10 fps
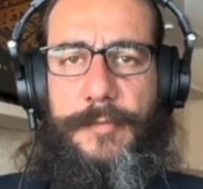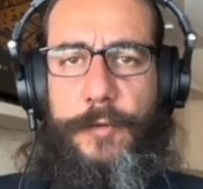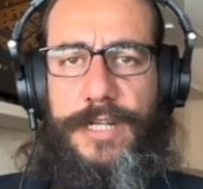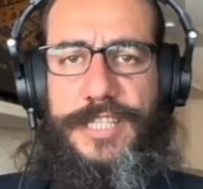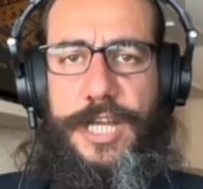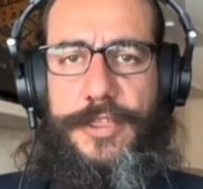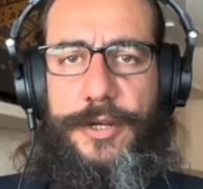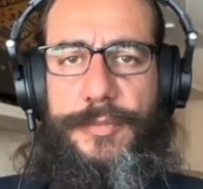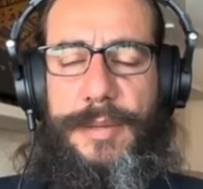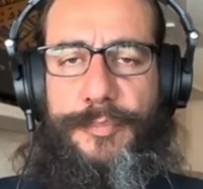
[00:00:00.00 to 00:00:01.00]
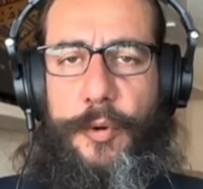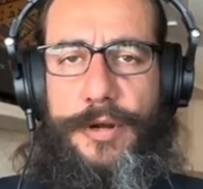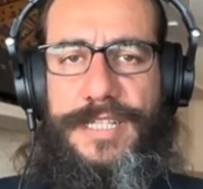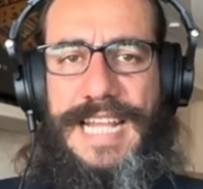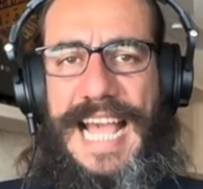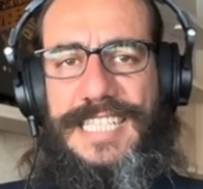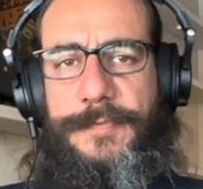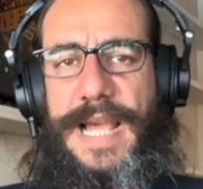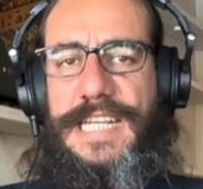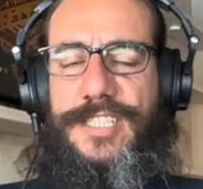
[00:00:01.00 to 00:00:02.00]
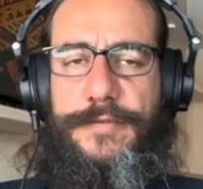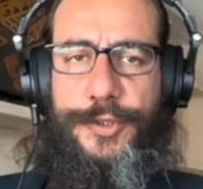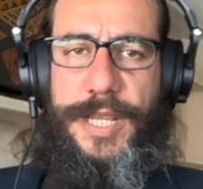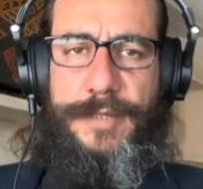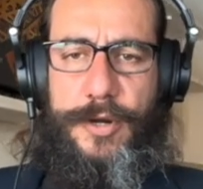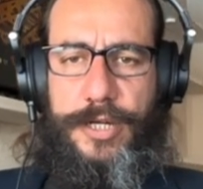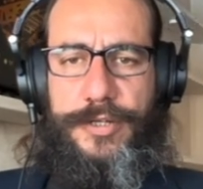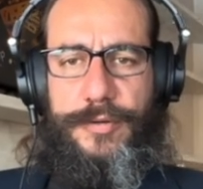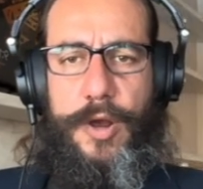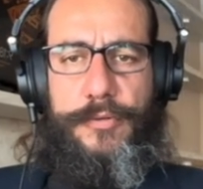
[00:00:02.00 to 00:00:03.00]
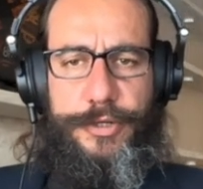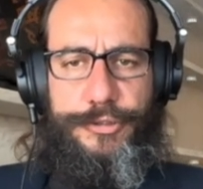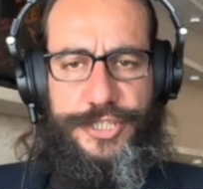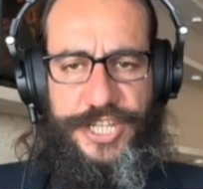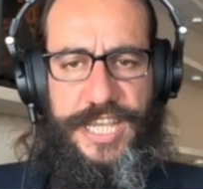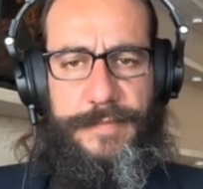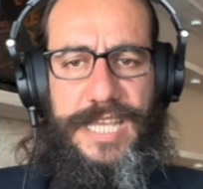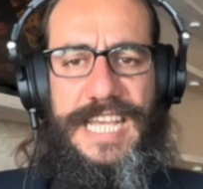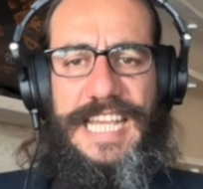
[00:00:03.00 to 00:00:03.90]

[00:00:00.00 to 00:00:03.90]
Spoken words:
one of the other important aspects of trademark ownership